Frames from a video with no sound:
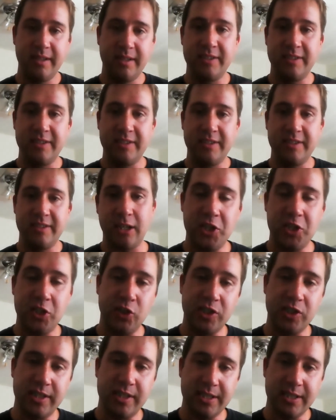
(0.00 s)

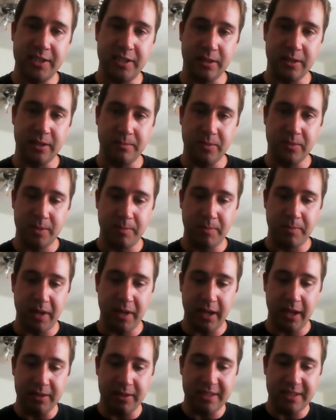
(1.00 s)
technological systems
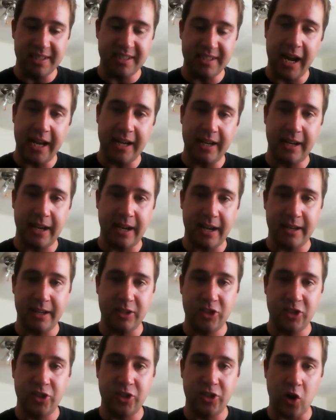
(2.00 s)
being designed
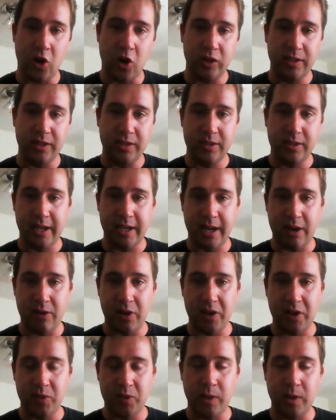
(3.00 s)
and installed in
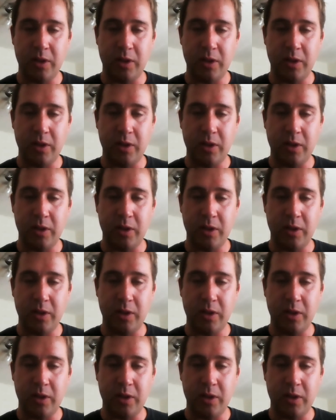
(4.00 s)
areas,